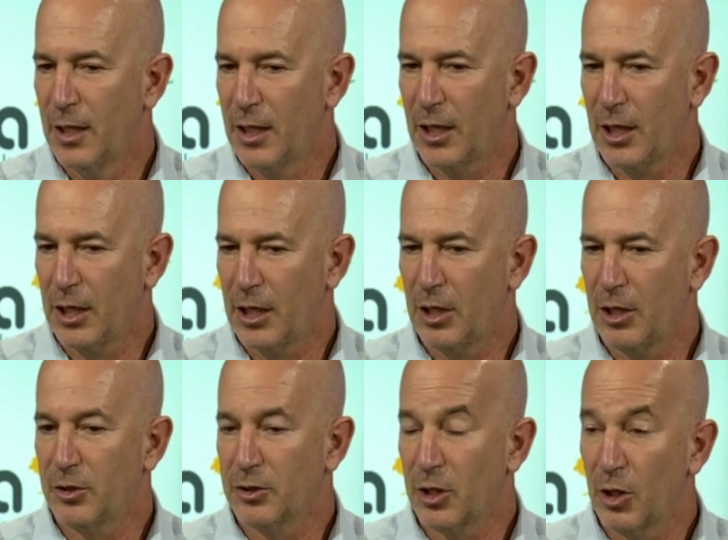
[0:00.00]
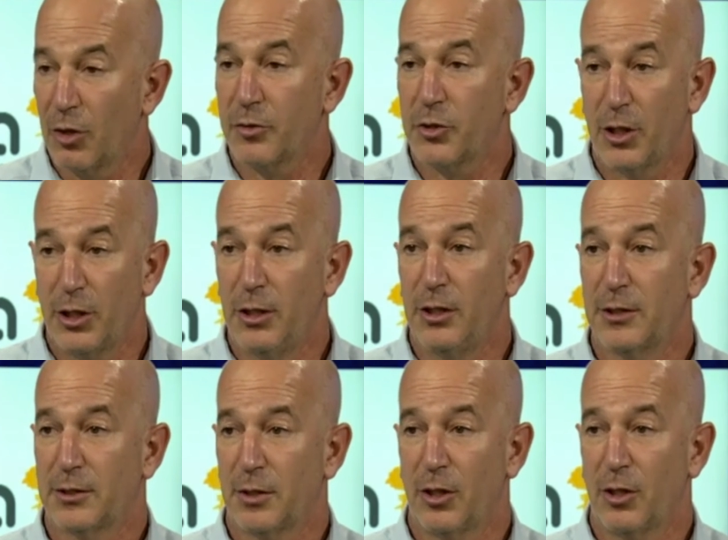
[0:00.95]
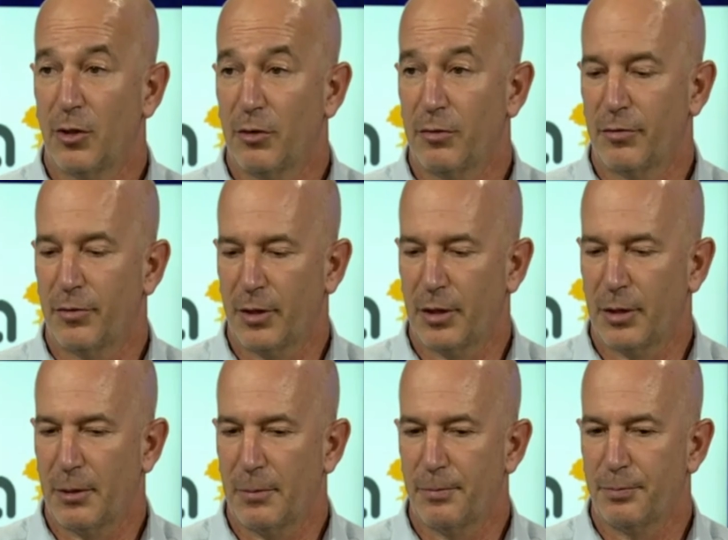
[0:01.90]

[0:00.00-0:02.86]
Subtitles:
There's a lot of Chinese, a lot of